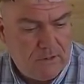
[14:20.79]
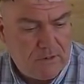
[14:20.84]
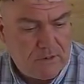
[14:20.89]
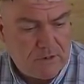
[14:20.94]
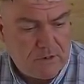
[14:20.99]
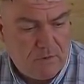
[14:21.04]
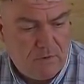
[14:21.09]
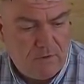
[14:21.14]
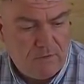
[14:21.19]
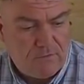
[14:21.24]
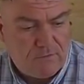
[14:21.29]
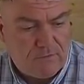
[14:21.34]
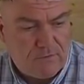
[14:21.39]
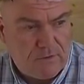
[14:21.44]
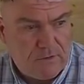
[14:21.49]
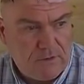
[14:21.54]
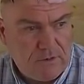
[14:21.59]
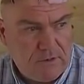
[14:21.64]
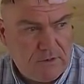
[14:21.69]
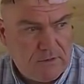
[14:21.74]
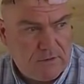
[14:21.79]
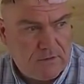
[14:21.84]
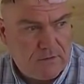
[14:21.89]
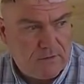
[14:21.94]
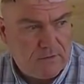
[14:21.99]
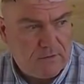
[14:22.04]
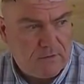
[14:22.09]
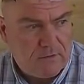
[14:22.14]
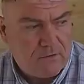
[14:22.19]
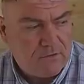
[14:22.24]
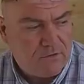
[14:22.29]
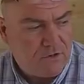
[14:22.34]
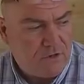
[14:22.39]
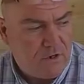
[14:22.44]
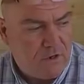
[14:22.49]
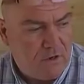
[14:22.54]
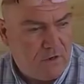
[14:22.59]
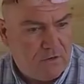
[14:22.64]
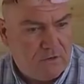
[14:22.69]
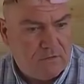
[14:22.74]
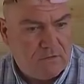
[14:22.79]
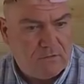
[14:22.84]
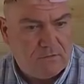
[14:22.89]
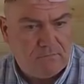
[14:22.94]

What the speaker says: so hopefully I'll start